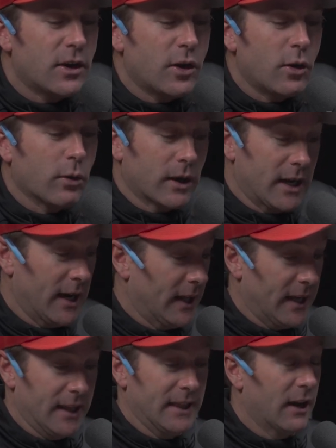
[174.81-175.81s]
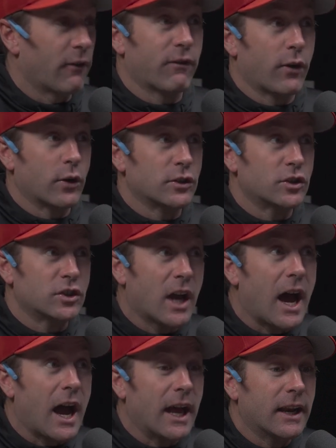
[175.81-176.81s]
who were kind of getting their first
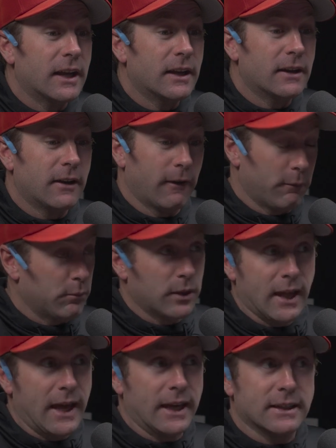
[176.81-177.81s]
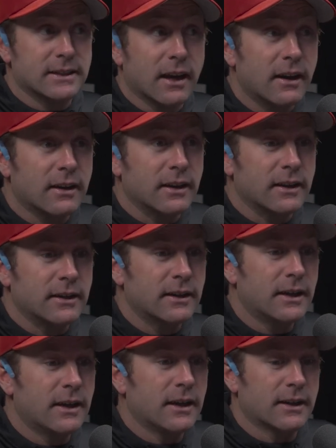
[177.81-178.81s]
shot of playing a ton
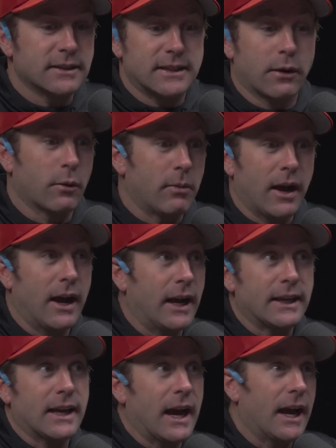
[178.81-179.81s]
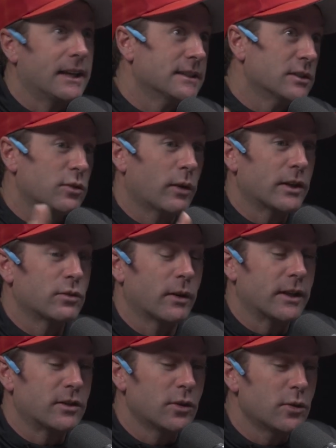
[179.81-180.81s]
because they were behind guys in
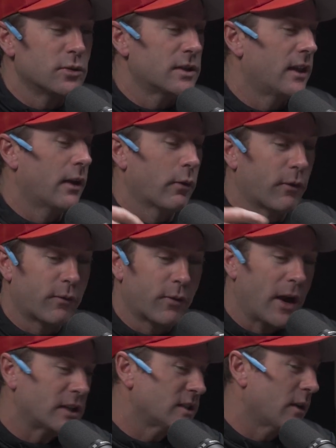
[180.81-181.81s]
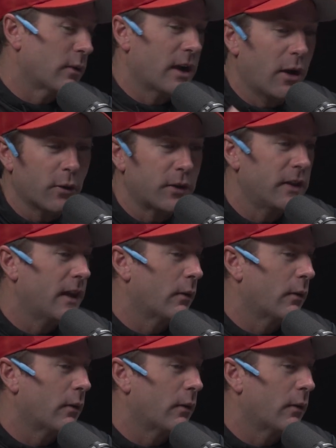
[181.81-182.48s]
2022. So they were fresh, they were healthy, they